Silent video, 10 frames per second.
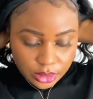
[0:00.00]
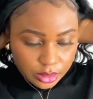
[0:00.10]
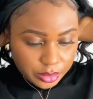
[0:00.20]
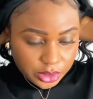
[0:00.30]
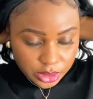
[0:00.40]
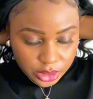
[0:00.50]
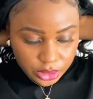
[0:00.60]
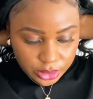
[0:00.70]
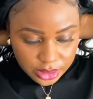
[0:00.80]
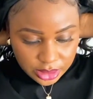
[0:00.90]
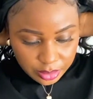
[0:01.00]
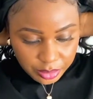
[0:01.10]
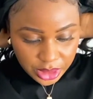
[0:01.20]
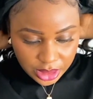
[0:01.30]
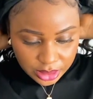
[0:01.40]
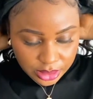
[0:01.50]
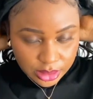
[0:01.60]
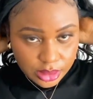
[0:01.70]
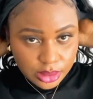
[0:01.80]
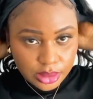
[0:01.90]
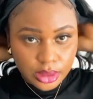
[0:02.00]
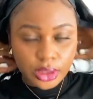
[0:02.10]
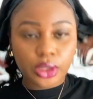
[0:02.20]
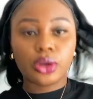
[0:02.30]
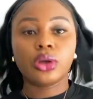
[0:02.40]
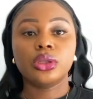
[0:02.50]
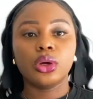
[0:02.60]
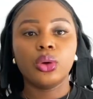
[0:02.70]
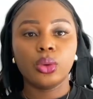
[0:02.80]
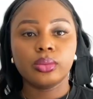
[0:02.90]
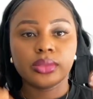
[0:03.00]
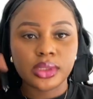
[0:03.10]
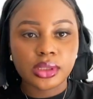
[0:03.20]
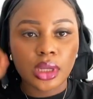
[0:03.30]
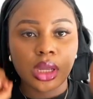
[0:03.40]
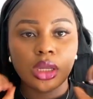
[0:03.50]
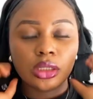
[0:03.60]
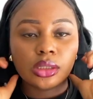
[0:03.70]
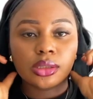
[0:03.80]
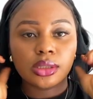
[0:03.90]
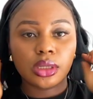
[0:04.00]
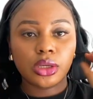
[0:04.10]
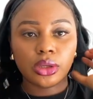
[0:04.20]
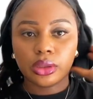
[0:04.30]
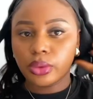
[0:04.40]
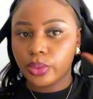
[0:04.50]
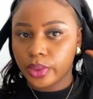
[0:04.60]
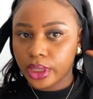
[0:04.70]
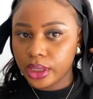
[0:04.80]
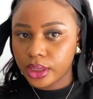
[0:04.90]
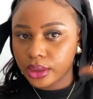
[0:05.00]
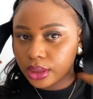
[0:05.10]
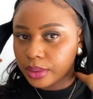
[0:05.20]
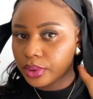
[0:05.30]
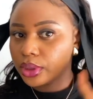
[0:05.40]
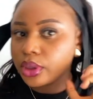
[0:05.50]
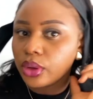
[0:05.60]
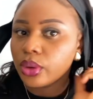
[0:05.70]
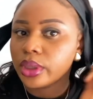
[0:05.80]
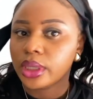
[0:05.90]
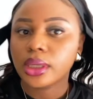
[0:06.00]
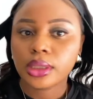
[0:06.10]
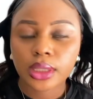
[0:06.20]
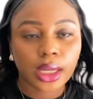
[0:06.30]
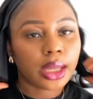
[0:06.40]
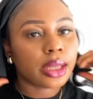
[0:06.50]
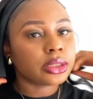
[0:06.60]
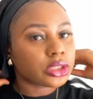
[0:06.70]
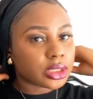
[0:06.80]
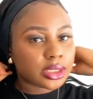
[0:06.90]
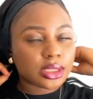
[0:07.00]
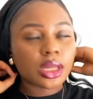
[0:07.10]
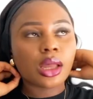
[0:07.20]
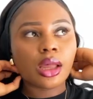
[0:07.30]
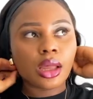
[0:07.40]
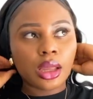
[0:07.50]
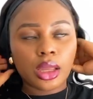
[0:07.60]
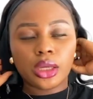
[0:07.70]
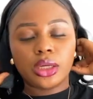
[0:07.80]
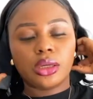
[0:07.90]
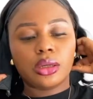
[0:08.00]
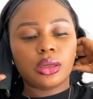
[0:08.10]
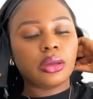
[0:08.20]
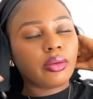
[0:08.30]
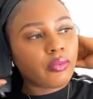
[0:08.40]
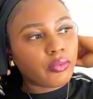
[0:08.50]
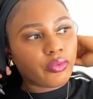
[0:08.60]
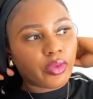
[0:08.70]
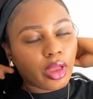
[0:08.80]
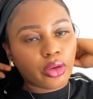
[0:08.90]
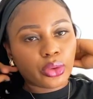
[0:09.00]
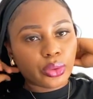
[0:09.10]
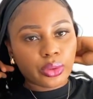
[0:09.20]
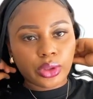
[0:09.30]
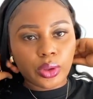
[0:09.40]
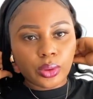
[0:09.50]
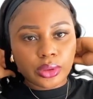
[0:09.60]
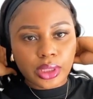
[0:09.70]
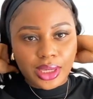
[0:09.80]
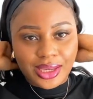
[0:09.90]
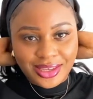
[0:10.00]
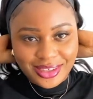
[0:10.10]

I'm gonna use the pins to secure the combs to secure the wig, and then I'm gonna go in and just velcro the whole thing.